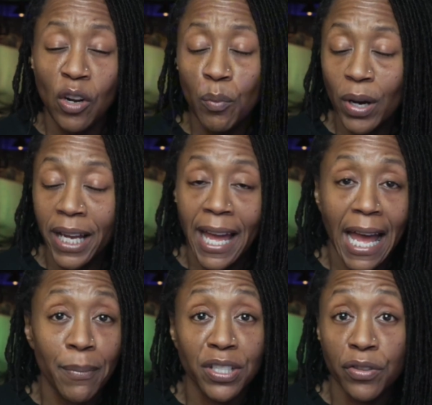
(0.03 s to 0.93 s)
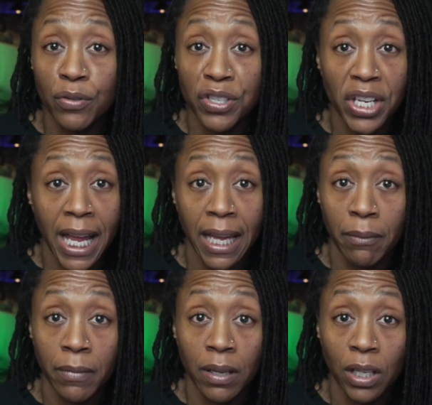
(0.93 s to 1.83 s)
don't break habits through
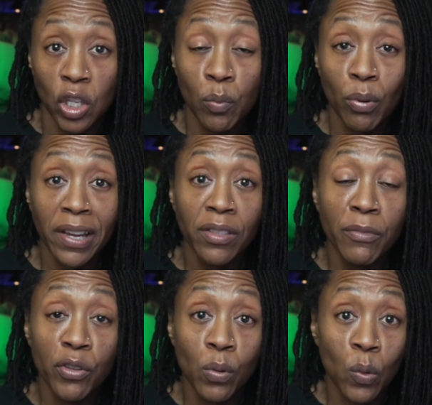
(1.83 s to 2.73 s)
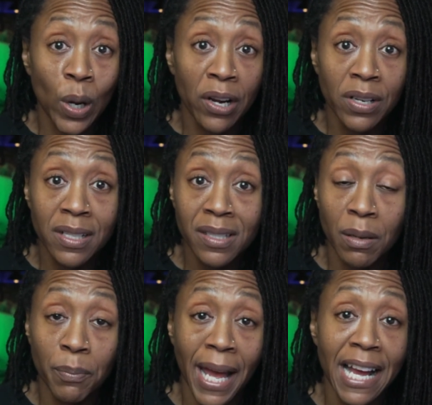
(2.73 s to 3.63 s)
shame. You break them through awareness,
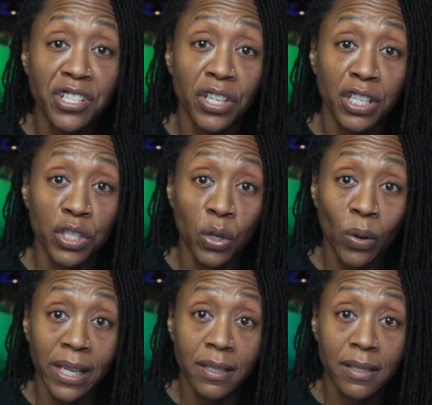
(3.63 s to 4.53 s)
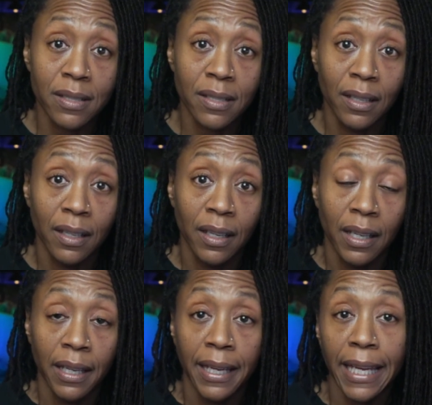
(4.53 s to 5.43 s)
compassion, and choice.
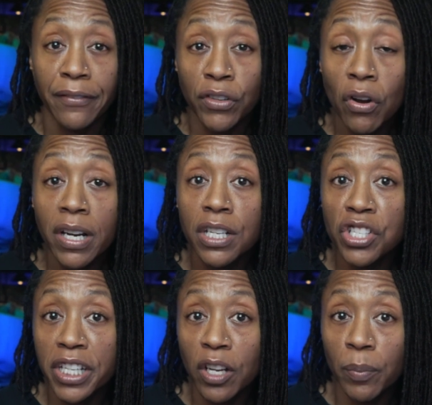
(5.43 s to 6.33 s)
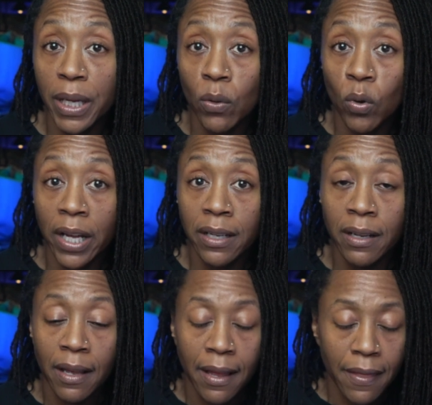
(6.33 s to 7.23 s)
If you're on a
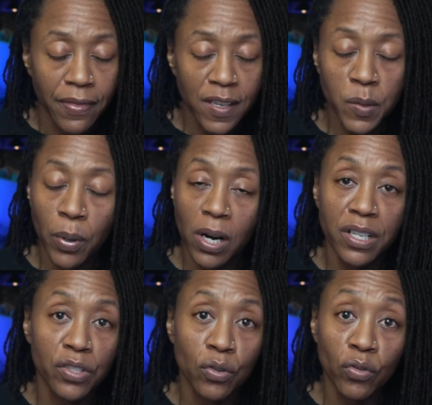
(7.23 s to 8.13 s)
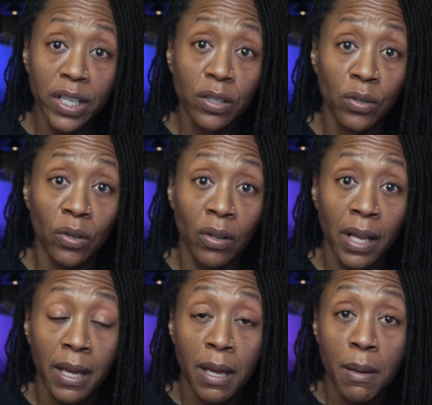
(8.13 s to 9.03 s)
GLP-1, this part is critical
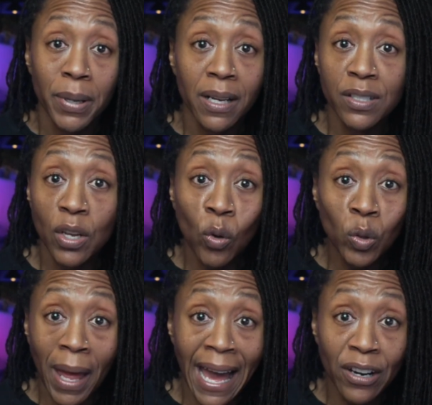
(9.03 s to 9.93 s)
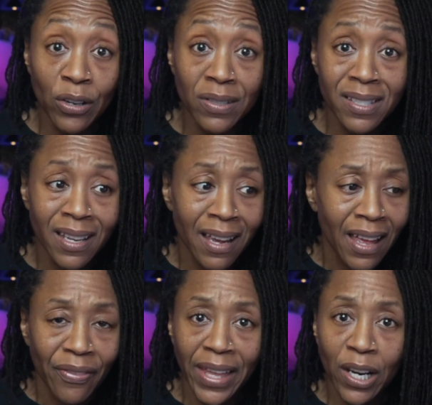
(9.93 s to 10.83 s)
because old patterns,
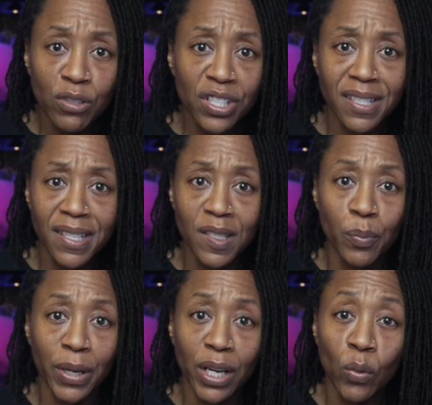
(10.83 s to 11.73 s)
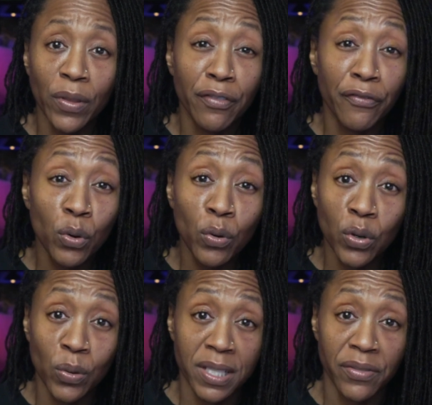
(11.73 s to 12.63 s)
they don't just disappear when the food
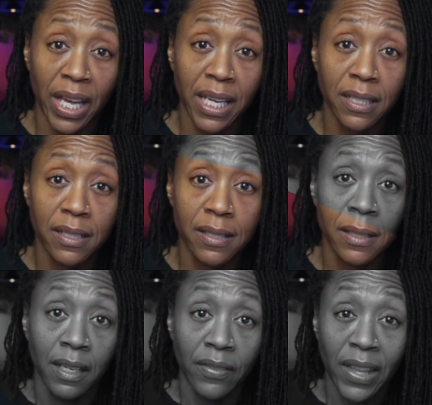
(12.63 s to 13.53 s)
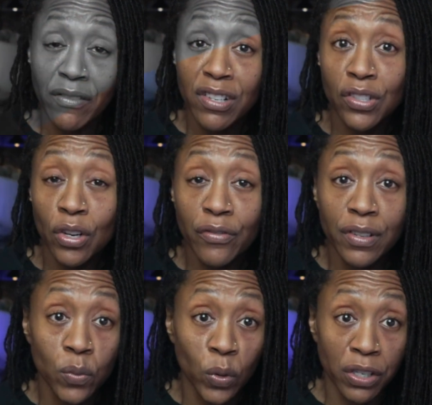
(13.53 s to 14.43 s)
noise fades. They
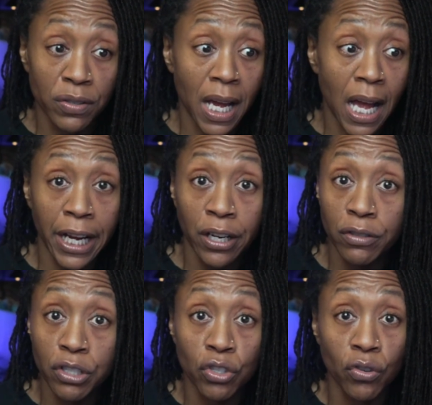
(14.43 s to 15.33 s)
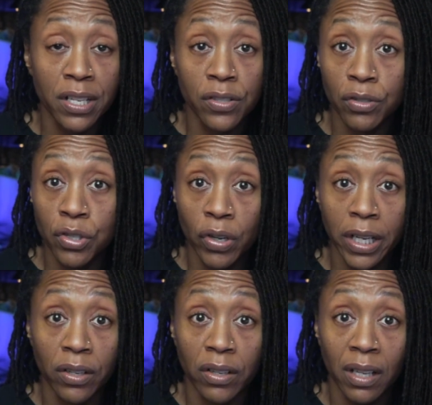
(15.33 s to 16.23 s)
resurface when you're tired, stressed, or
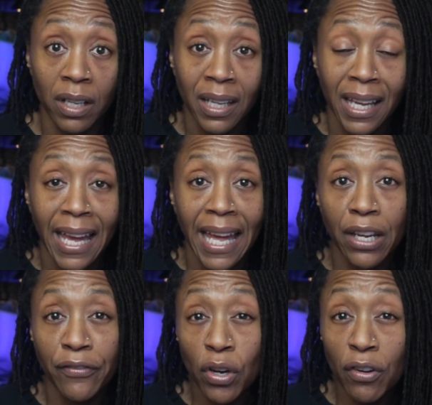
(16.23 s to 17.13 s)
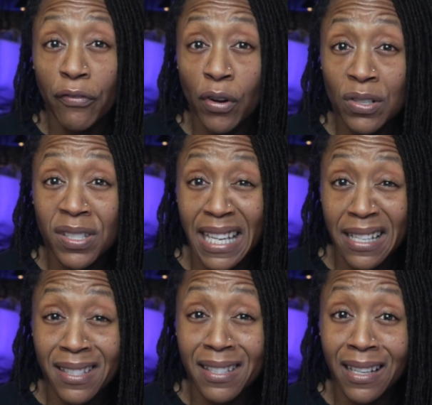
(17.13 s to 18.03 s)
triggered. And if your first
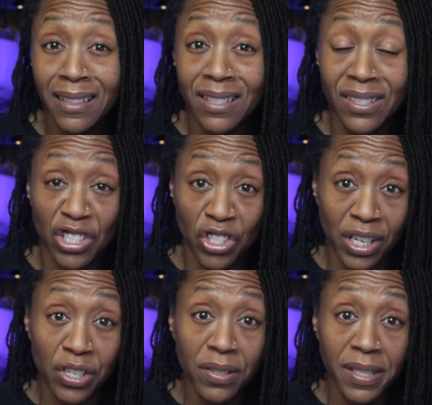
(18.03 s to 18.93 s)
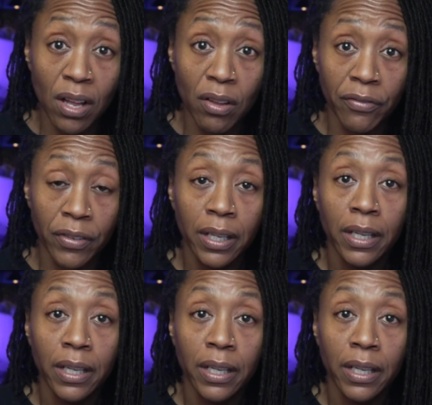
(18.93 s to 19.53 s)
instinct is to judge yourself,